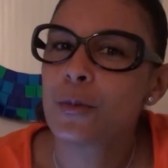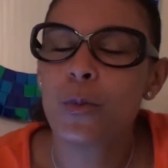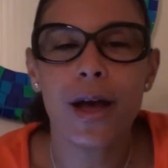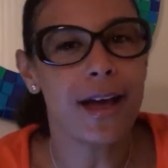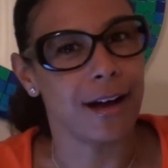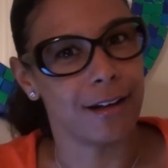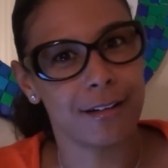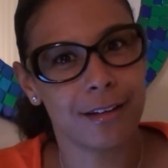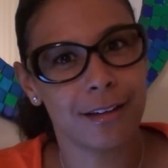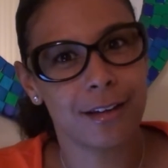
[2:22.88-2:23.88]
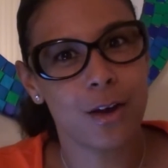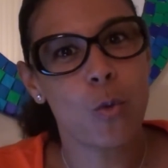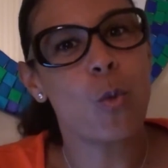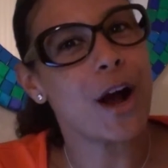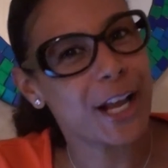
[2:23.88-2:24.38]
Well,
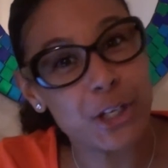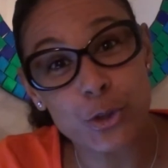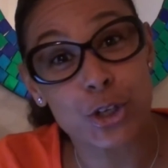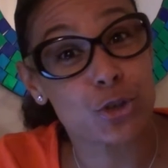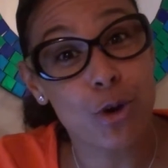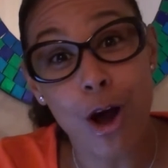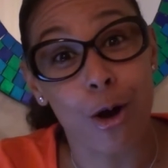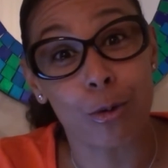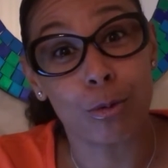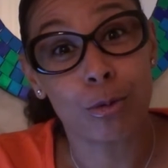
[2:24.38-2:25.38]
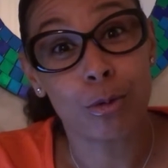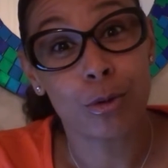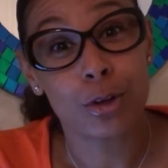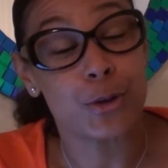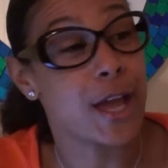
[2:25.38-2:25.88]
what can you control?
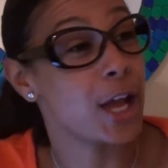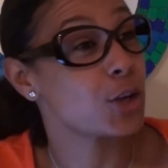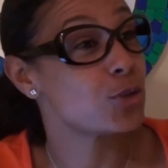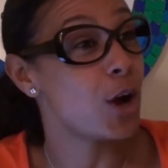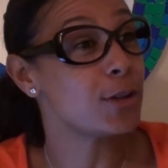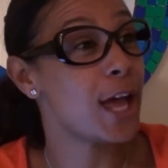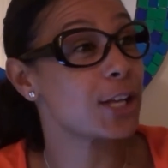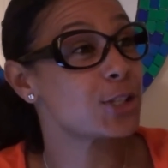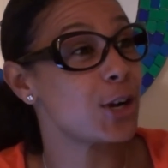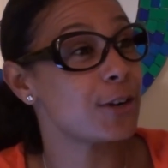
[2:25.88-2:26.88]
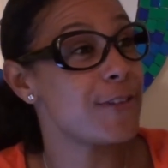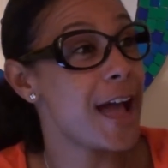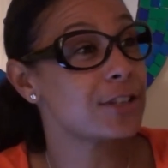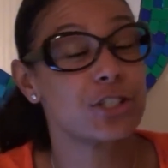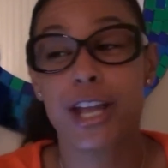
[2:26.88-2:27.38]
You can't control the external
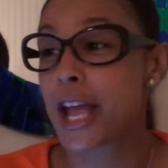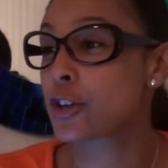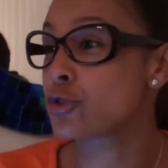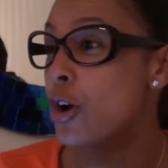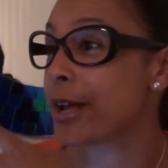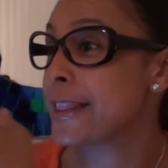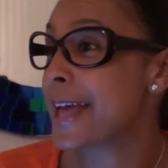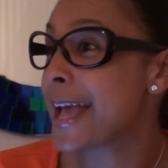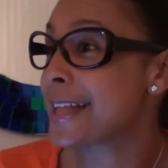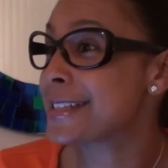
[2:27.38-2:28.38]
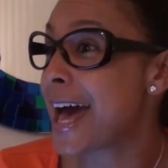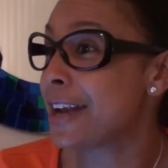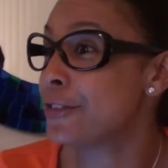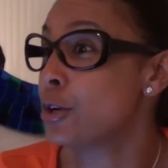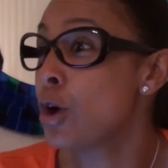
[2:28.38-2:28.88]
factors. You can't control anything
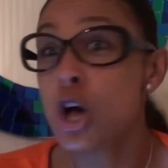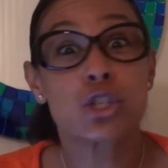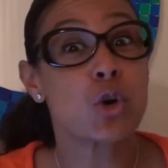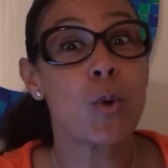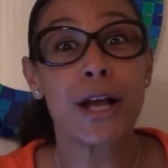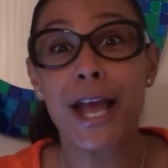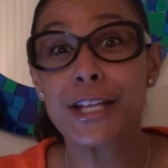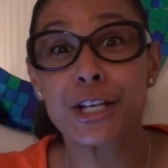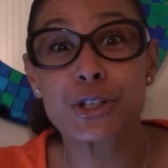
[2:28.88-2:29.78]
outside of you. So what can you